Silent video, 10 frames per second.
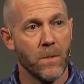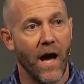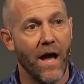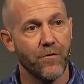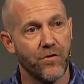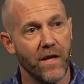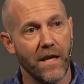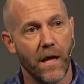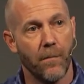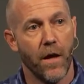I have seen
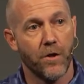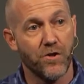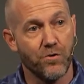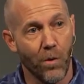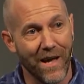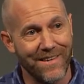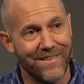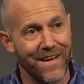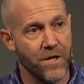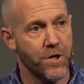him destroy
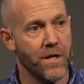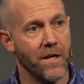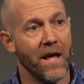addiction.